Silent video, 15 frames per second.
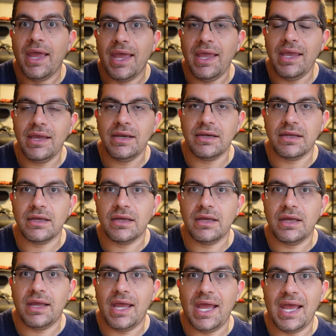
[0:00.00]
And
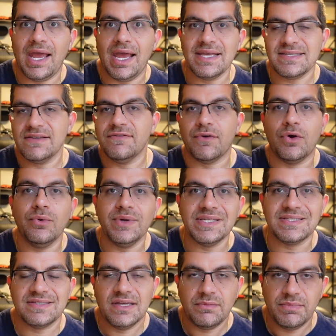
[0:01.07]
as I've
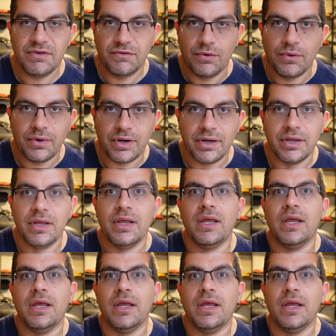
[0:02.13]
always said before,